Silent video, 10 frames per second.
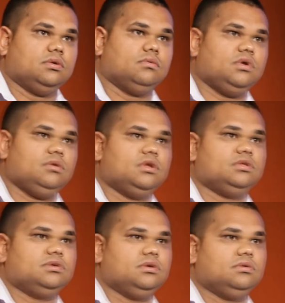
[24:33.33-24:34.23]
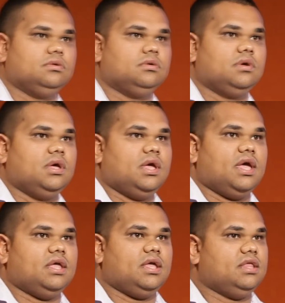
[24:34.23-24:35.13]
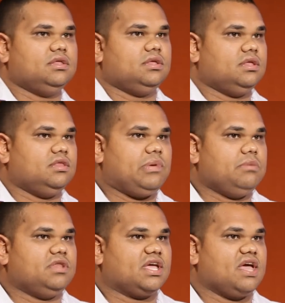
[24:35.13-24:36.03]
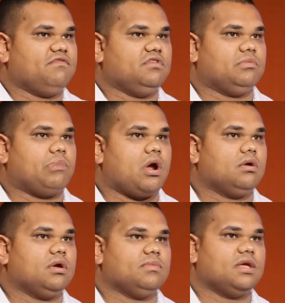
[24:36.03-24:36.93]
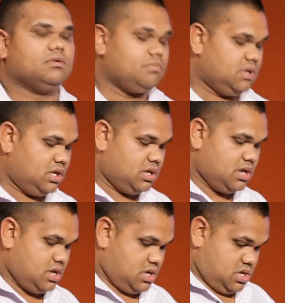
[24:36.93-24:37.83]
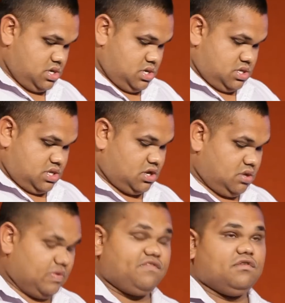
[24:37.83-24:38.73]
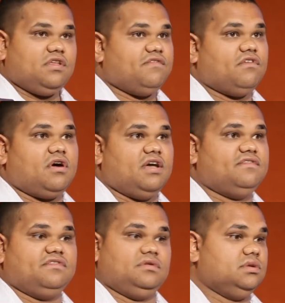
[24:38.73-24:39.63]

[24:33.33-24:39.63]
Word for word: What do you want to do? And, and, the, and the people that come through the program, they could be, they could be 35,